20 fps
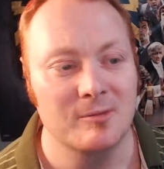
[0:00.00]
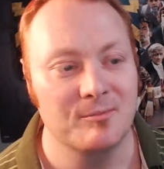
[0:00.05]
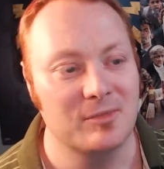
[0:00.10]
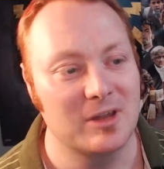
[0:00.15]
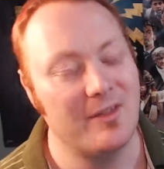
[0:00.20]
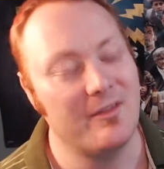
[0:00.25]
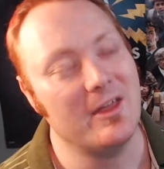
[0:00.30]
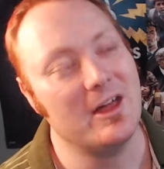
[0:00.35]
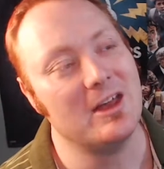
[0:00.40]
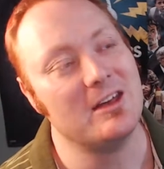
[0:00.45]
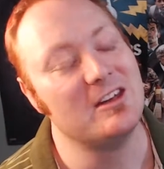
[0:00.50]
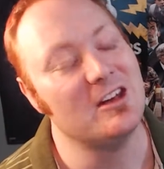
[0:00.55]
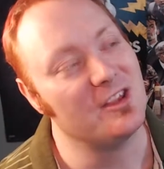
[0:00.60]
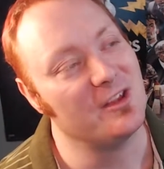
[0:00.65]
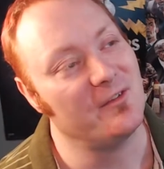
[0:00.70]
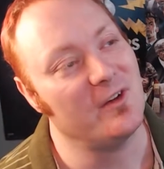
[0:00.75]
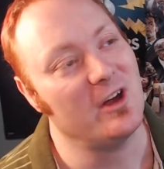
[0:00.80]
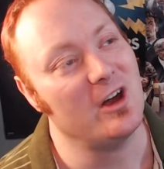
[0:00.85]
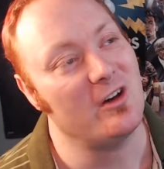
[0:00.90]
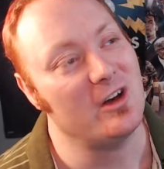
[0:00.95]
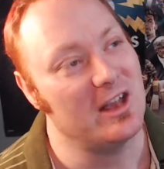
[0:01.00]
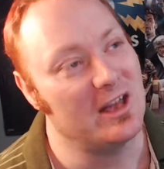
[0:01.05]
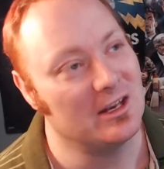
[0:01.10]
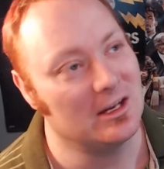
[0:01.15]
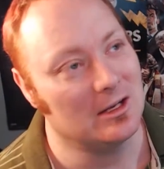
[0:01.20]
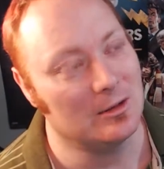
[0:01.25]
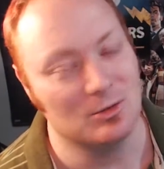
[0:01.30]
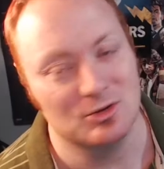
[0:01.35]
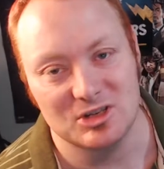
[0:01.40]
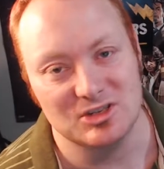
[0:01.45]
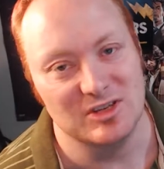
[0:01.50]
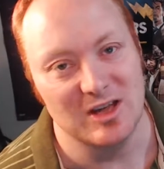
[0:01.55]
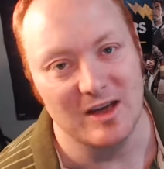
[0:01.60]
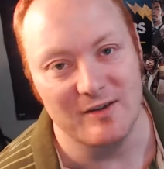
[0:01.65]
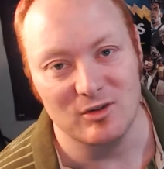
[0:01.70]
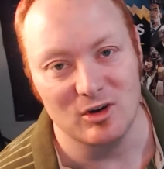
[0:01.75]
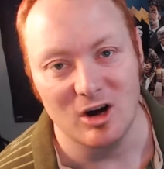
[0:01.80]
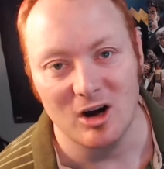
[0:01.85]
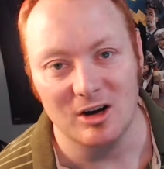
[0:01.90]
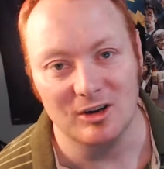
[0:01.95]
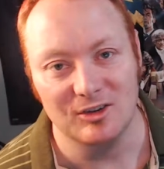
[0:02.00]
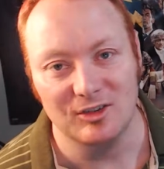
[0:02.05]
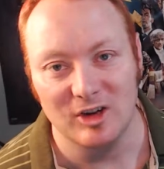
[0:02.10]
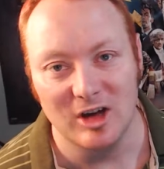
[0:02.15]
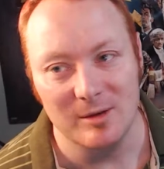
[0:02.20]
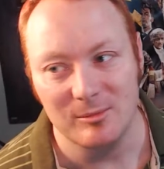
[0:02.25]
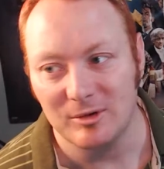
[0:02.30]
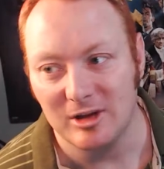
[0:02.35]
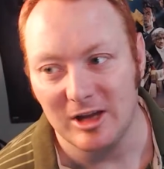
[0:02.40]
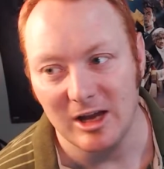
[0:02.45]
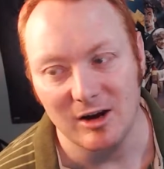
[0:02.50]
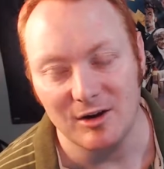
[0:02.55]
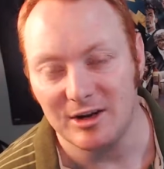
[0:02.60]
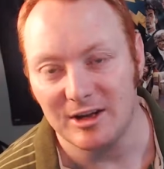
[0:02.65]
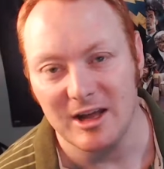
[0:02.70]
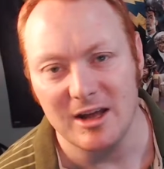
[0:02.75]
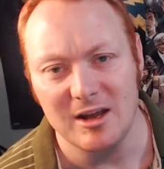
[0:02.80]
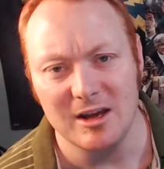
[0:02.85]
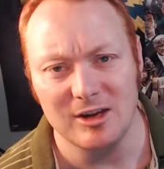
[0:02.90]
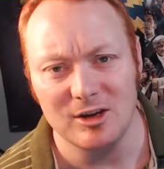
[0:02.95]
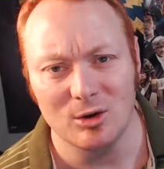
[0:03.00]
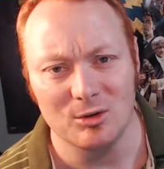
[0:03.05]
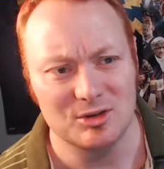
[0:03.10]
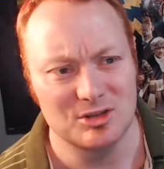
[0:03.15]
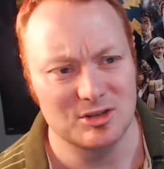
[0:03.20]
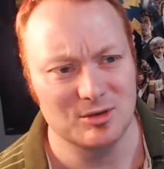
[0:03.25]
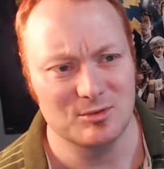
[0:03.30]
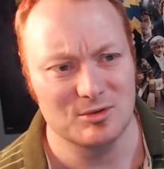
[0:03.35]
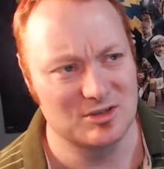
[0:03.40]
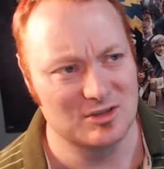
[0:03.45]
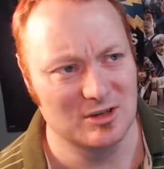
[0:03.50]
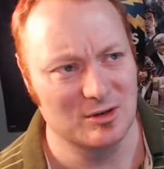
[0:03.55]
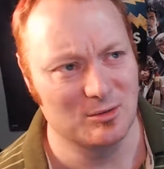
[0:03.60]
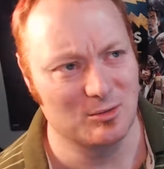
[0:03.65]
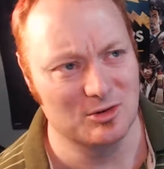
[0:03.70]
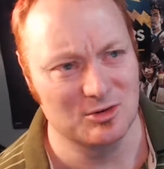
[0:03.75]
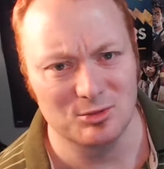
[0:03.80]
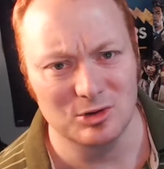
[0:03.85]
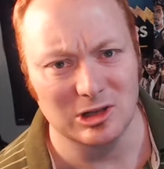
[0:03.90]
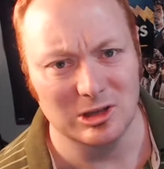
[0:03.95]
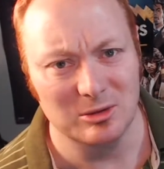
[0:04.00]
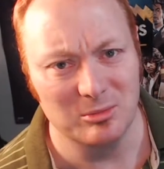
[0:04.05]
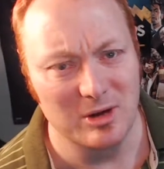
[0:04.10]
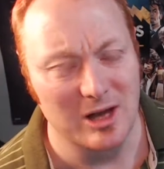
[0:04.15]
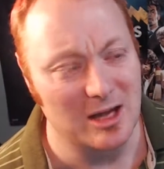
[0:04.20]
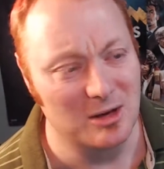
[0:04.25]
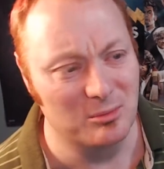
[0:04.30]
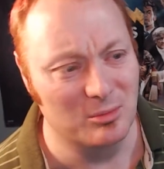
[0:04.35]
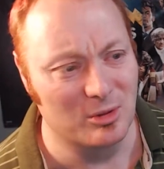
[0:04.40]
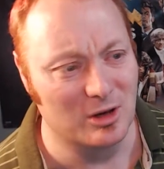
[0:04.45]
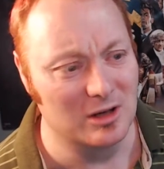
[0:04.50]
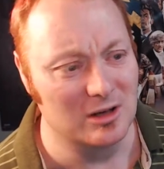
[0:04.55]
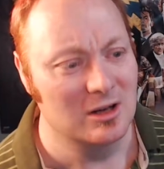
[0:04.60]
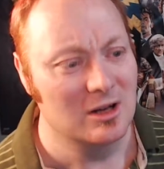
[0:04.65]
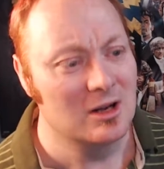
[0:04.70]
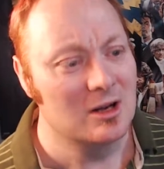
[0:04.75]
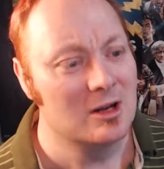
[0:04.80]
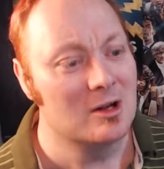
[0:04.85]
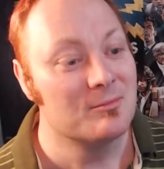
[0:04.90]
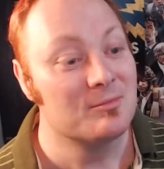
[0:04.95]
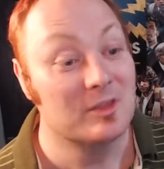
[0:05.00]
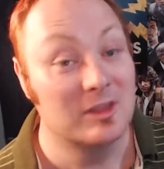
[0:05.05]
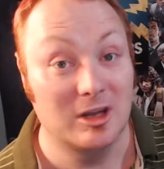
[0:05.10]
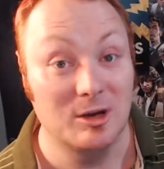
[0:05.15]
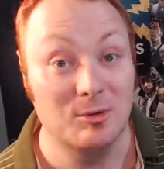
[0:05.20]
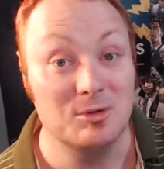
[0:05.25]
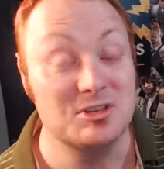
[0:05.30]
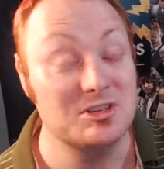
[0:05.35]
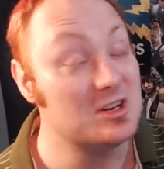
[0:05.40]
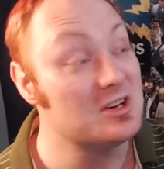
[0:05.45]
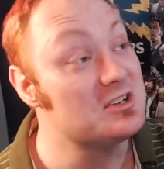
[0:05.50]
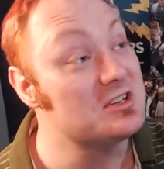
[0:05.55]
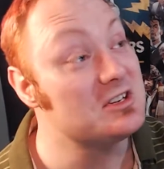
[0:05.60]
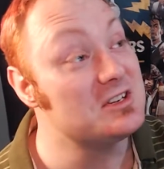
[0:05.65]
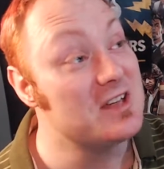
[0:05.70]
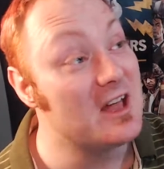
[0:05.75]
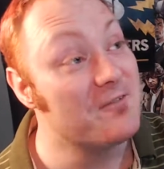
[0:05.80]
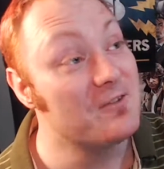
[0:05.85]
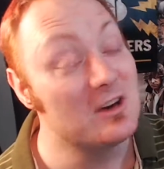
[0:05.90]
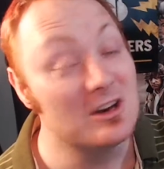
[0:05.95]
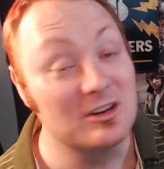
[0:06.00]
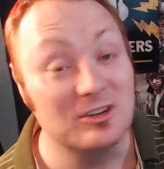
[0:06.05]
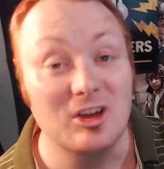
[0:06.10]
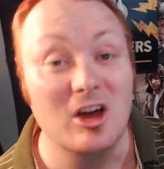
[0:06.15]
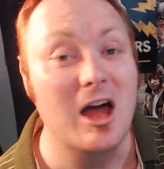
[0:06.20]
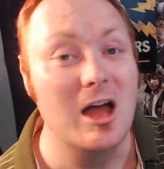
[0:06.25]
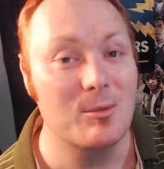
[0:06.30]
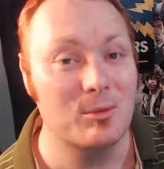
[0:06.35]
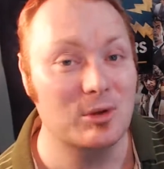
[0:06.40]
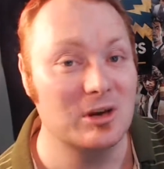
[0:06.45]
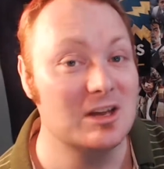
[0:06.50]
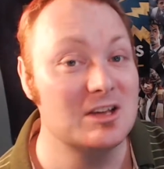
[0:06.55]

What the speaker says: And then near the very end, he was just having a hard time carrying any notes. It was really bad. But there's a definite time when his